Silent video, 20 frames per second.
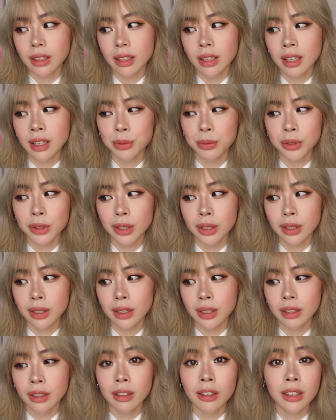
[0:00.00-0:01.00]
after
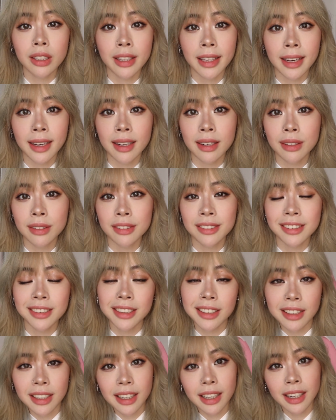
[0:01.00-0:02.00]
lockdown
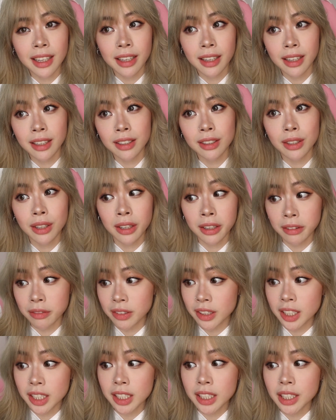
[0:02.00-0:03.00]
and
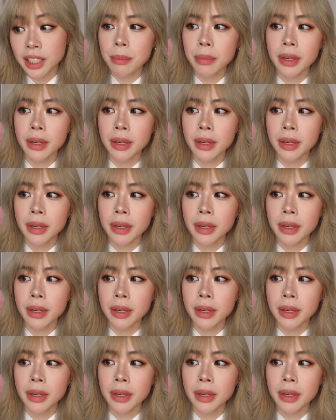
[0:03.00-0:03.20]
COVID.